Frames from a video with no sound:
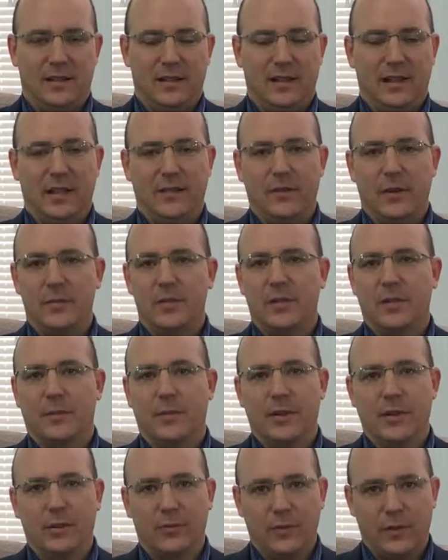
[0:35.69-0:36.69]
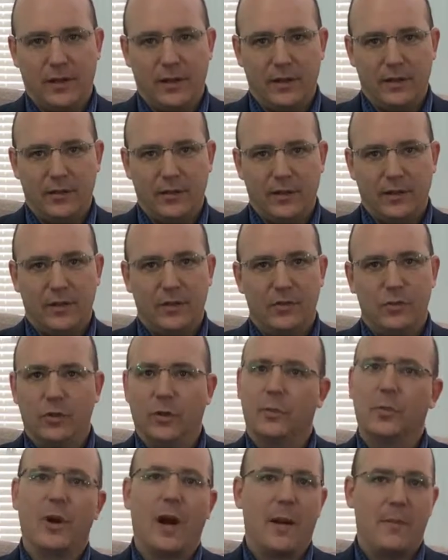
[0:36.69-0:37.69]
give up some of their rent to a
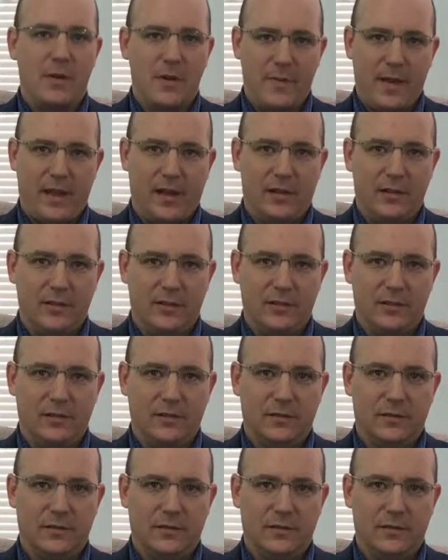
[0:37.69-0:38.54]
property manager?